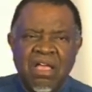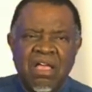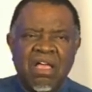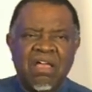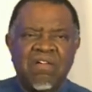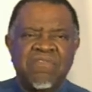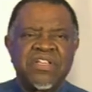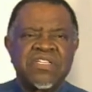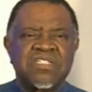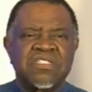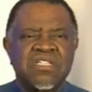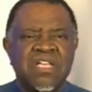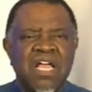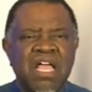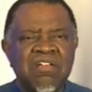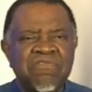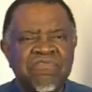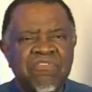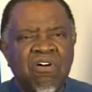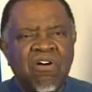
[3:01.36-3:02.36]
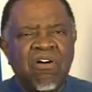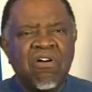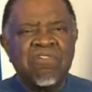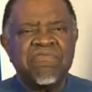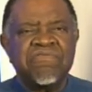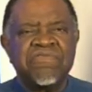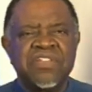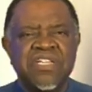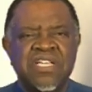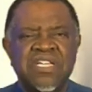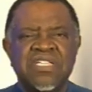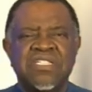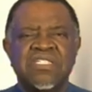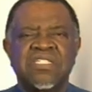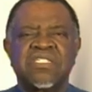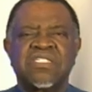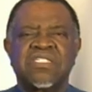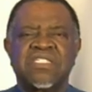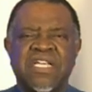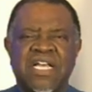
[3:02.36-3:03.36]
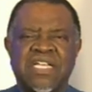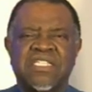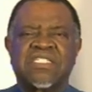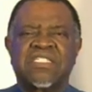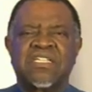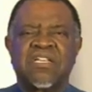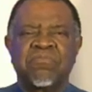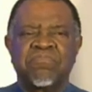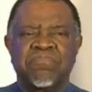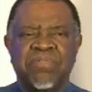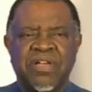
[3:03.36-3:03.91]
Having staved off this testing